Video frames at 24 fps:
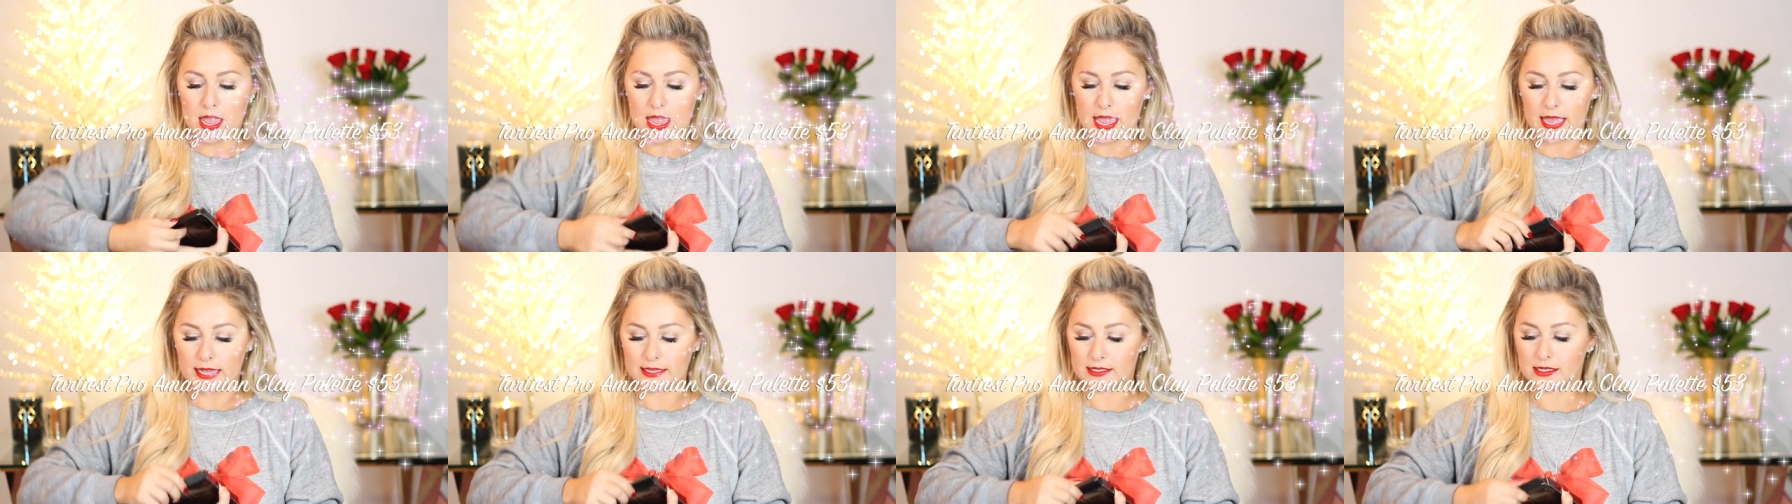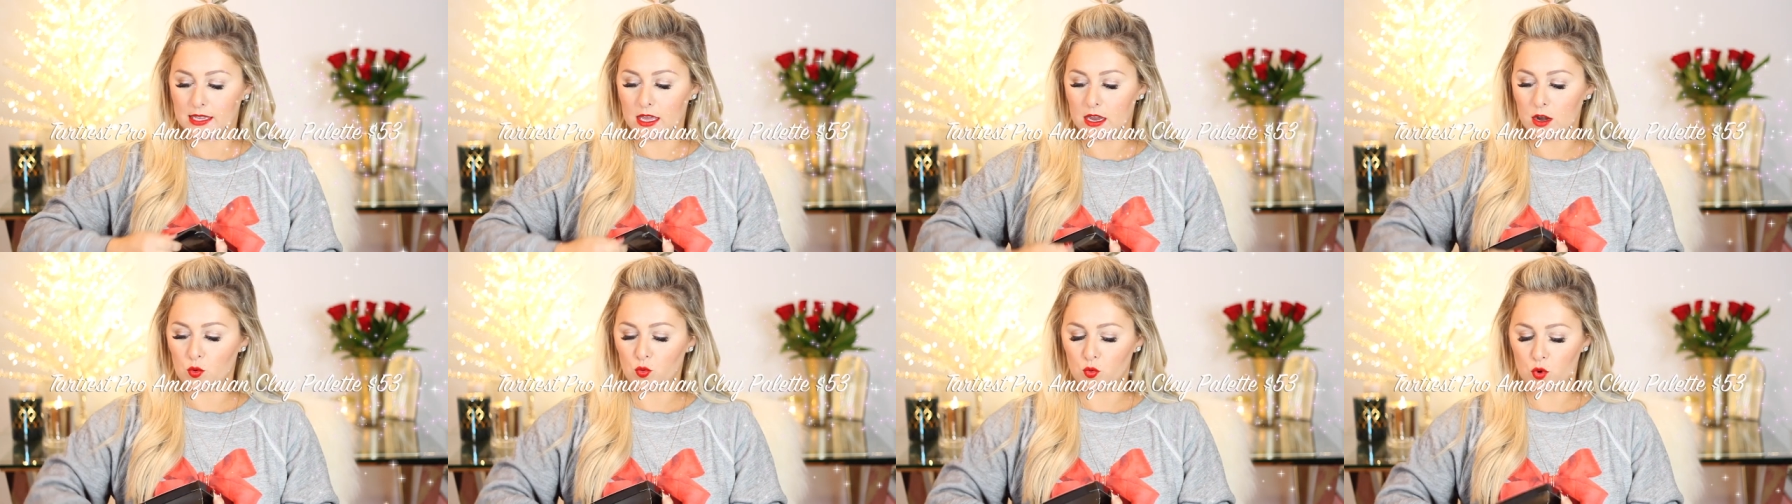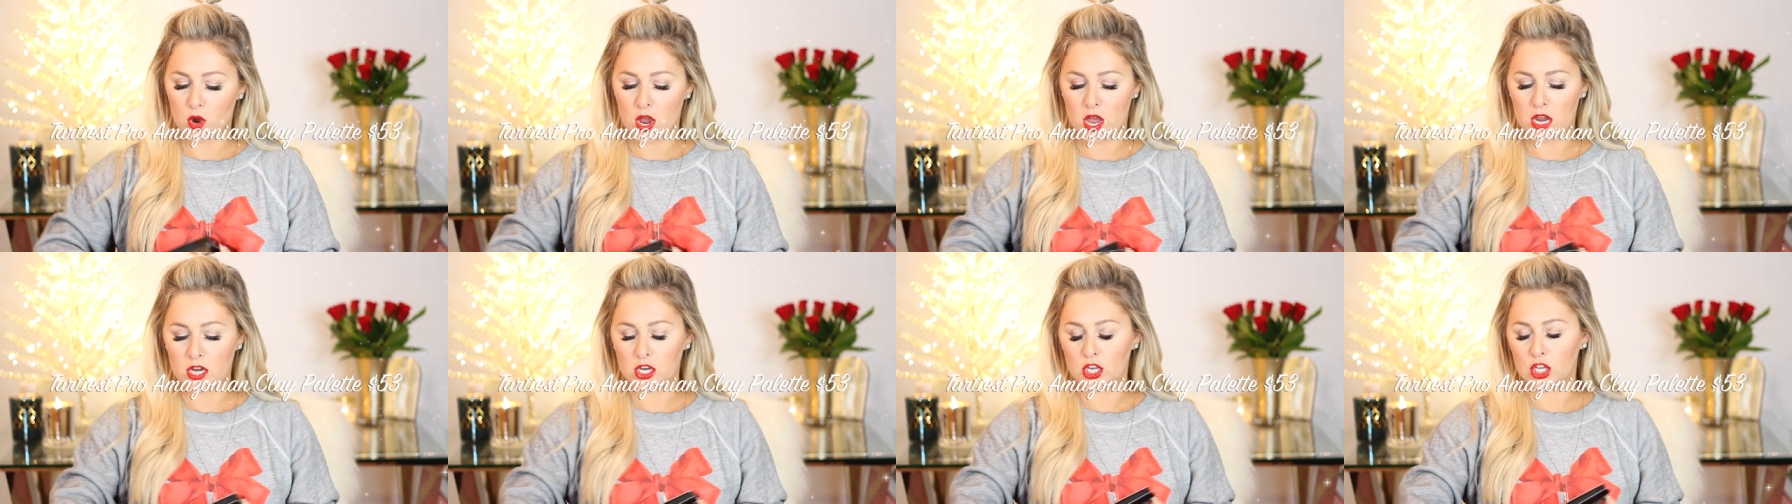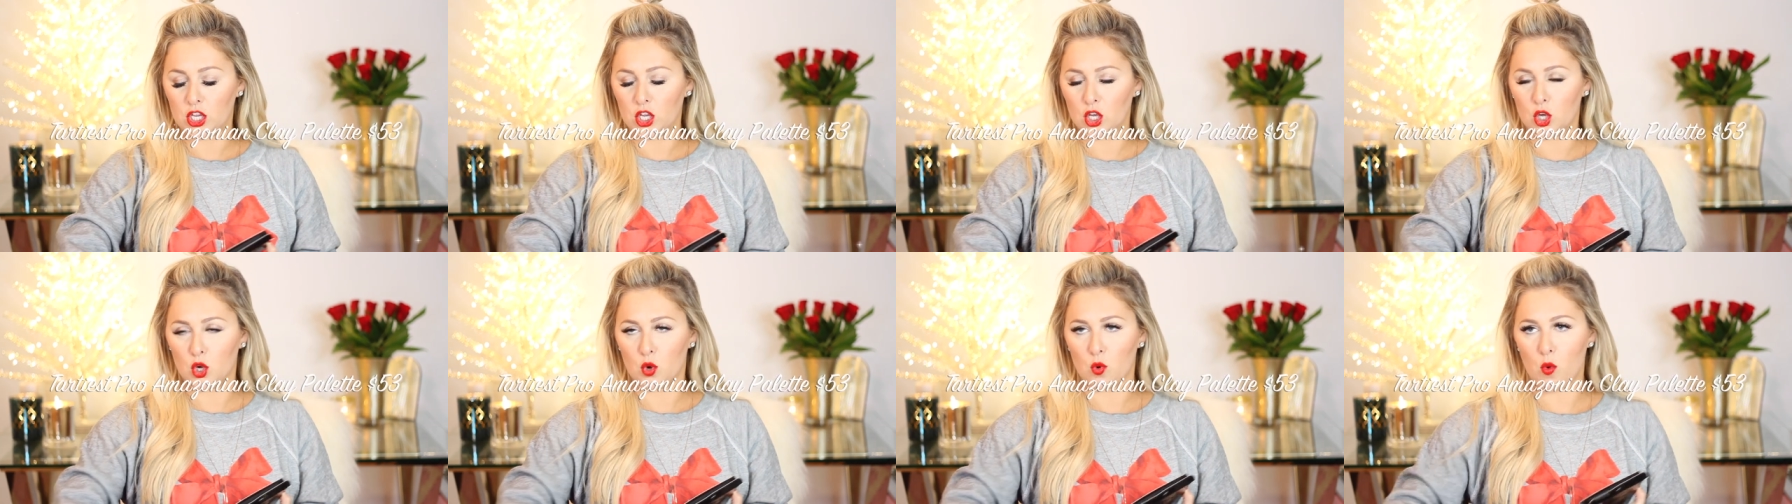is gonna run
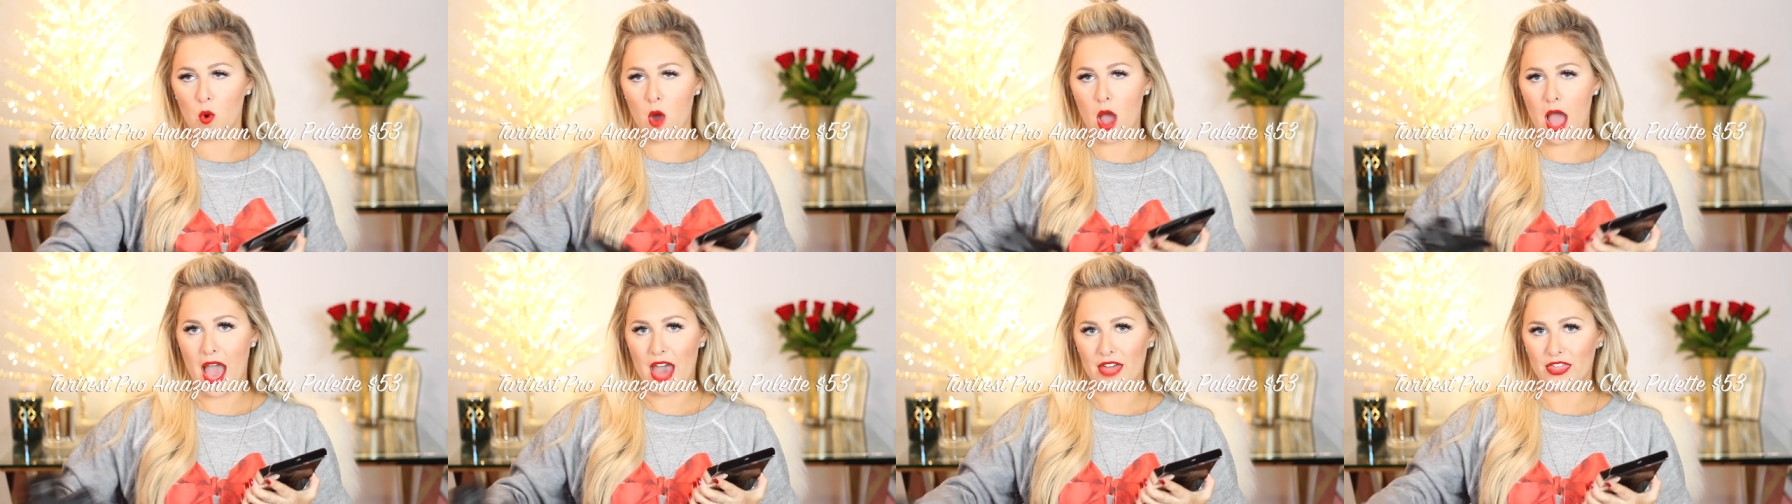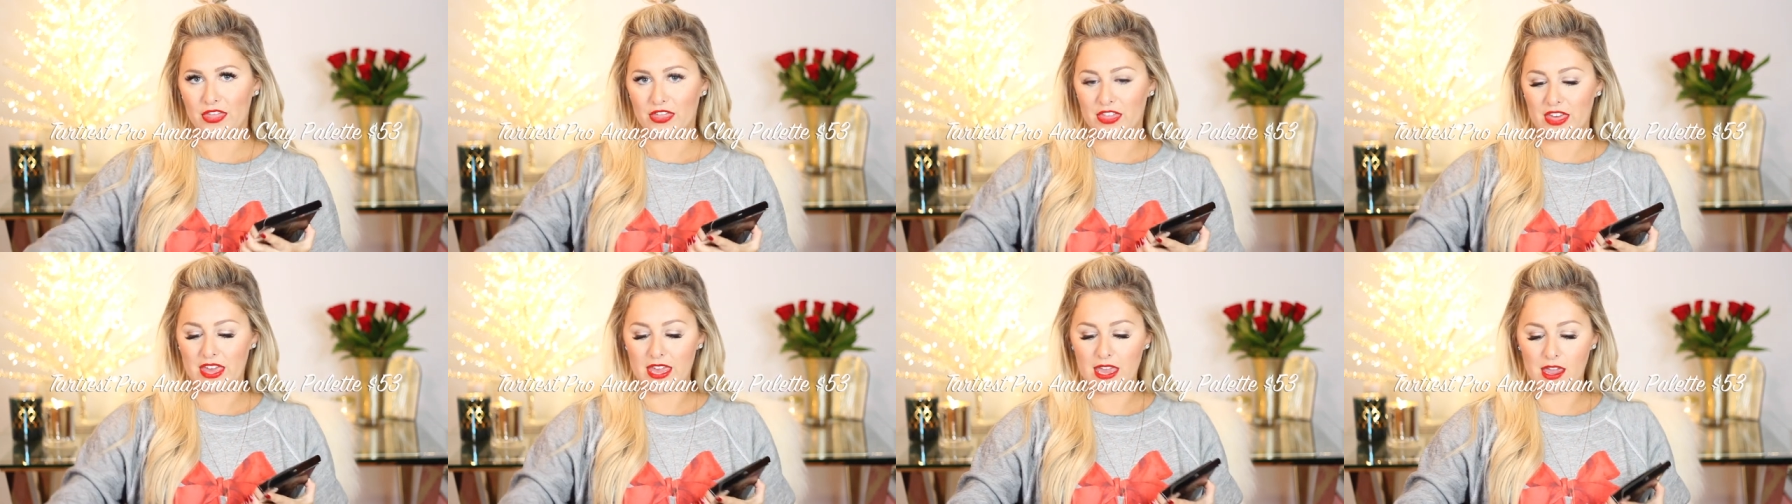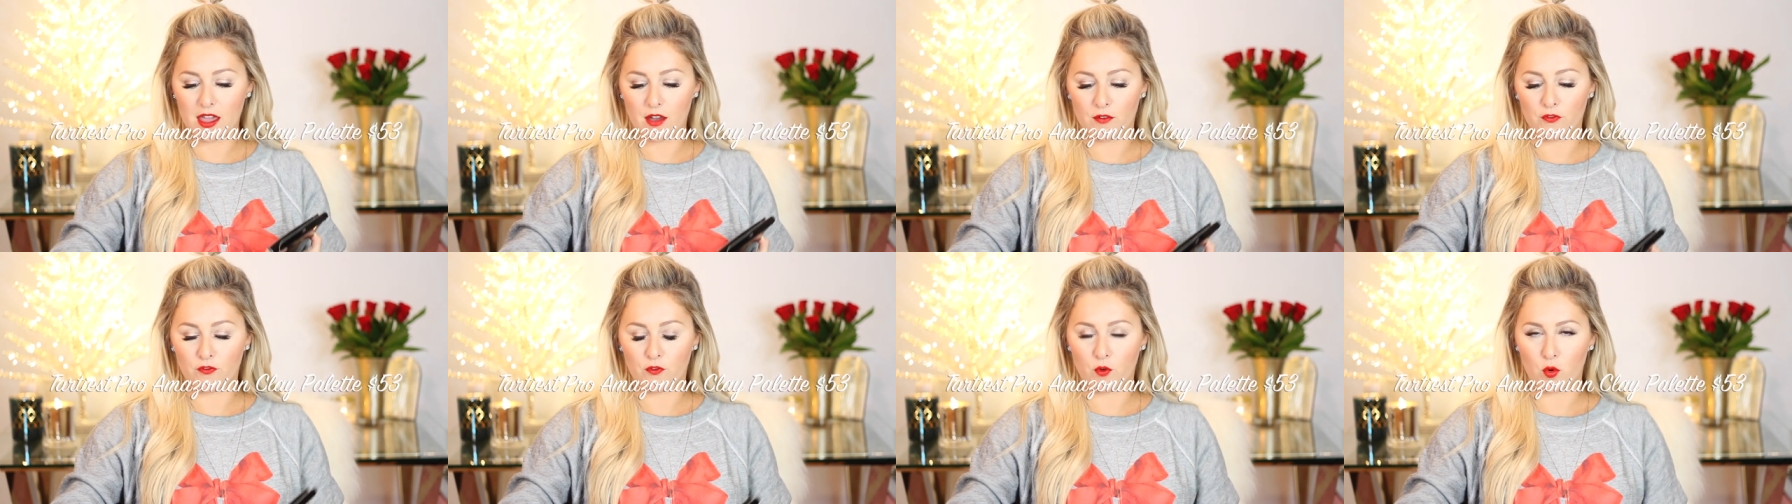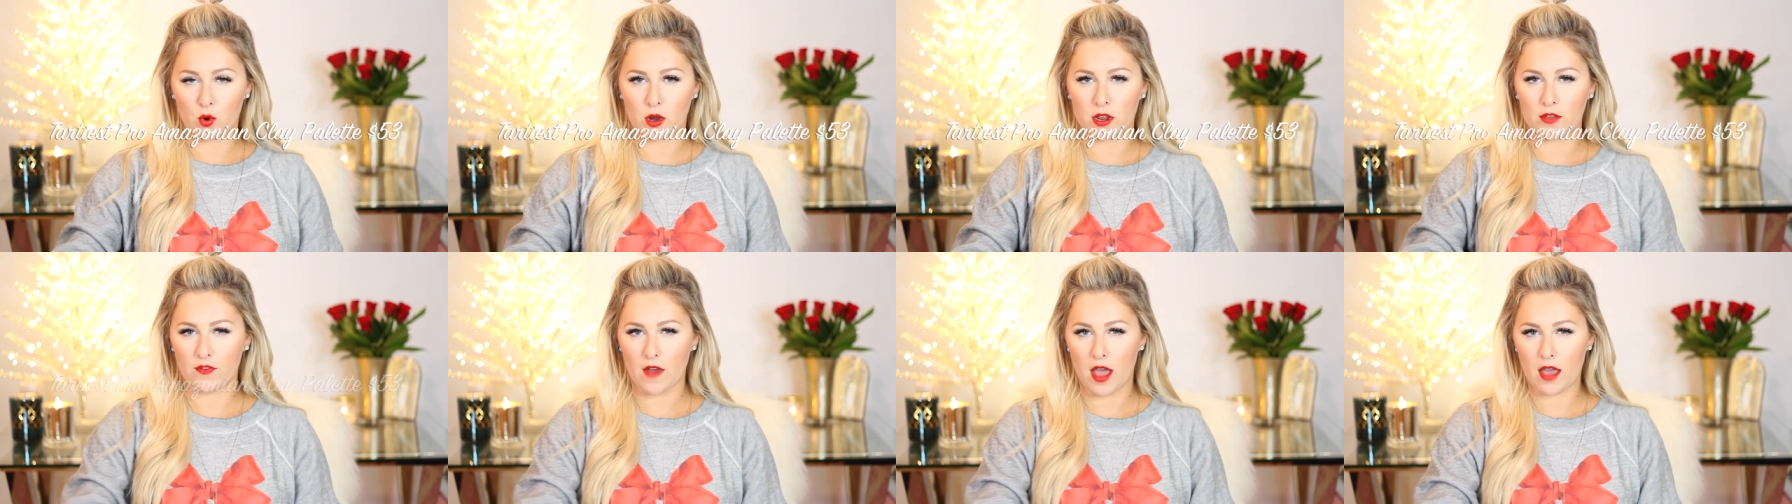you, I think,
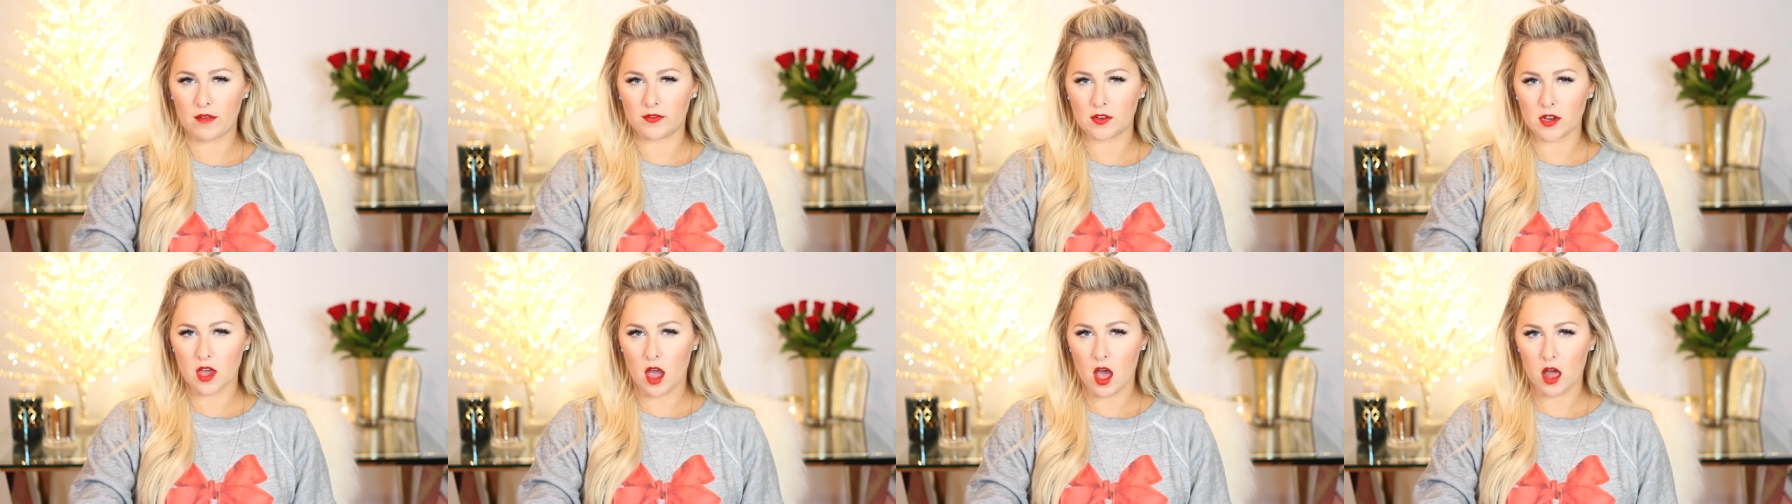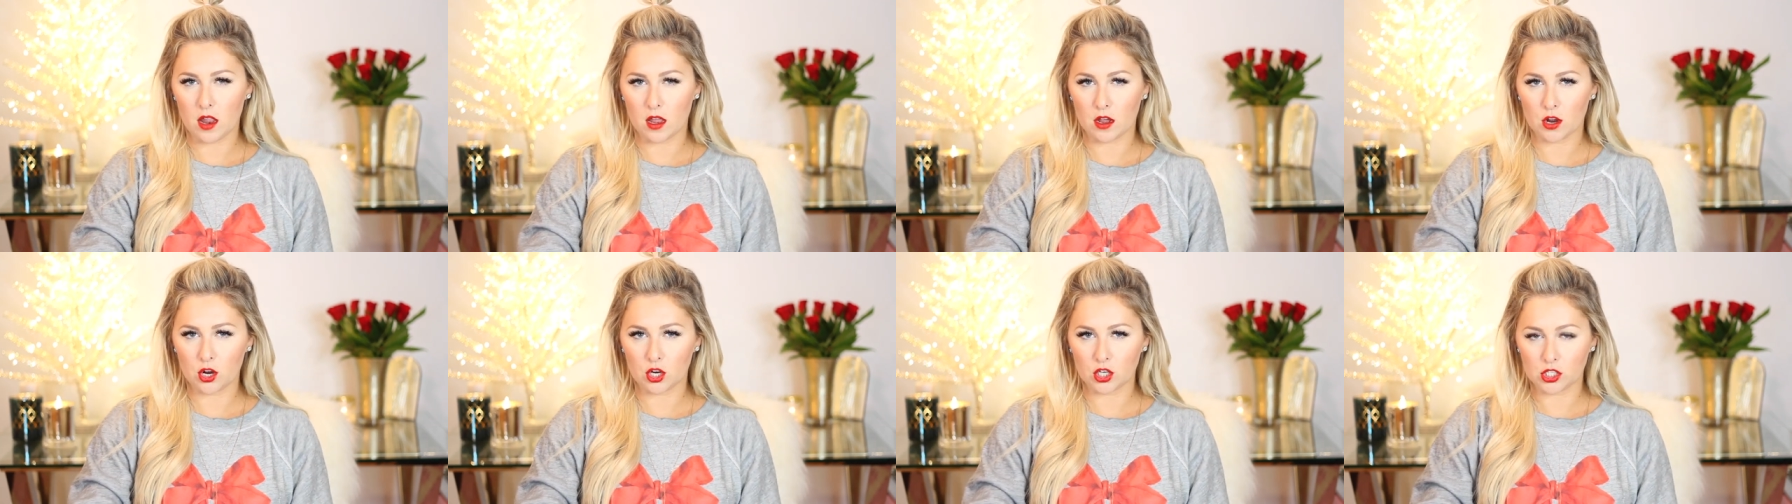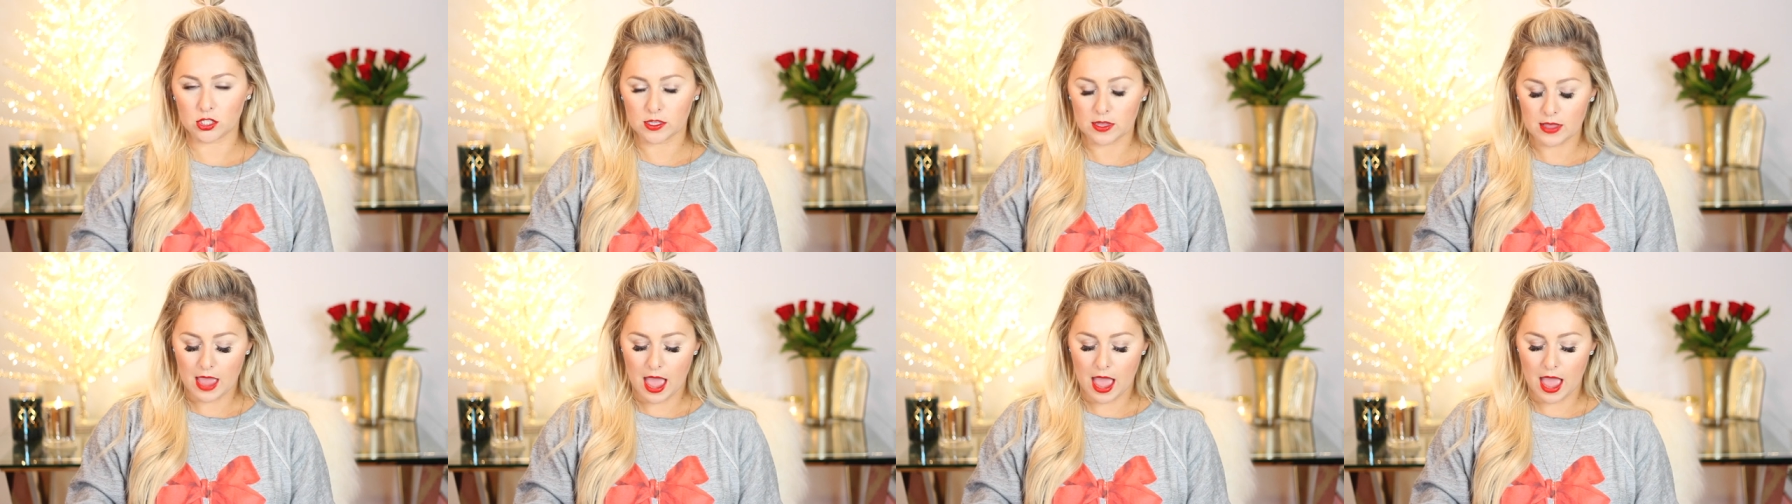forty-five dollars.